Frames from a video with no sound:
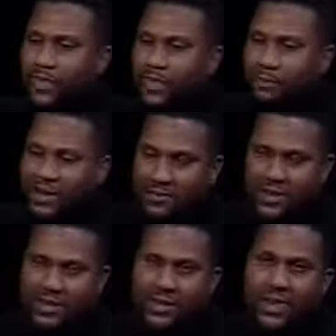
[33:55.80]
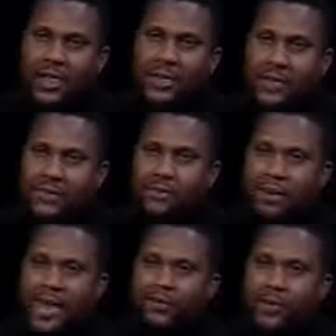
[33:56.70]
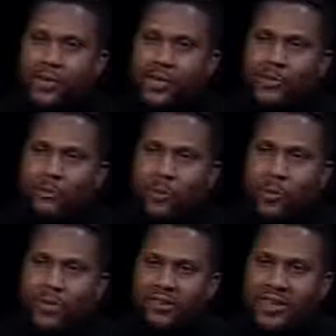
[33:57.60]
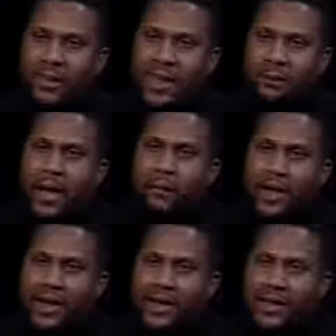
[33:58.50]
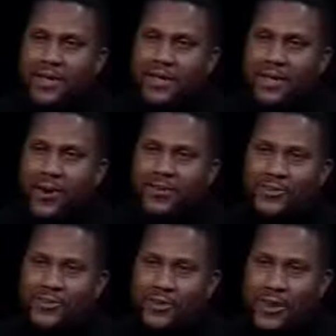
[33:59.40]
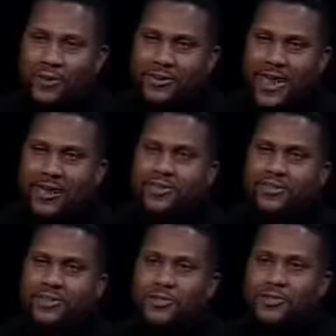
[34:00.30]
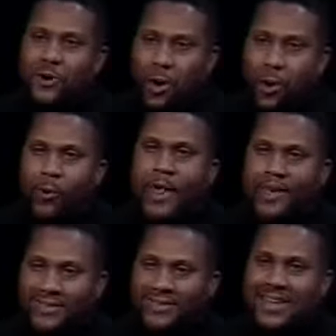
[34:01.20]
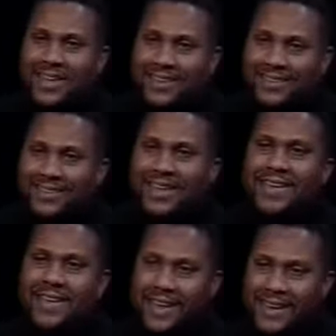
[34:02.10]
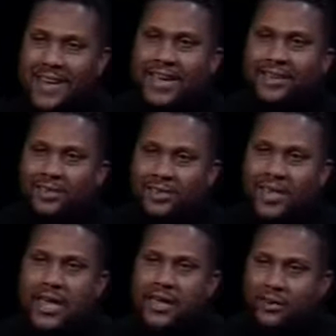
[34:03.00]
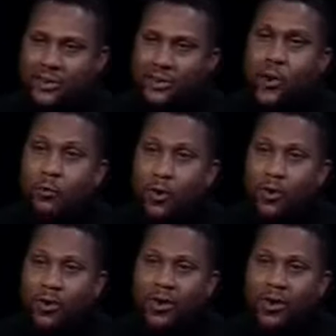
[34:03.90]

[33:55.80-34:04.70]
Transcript: but eventually, even black folk get to a point where they sound like Popeye, the cartoon character. I done stood all I can stands, and I can't stands no more.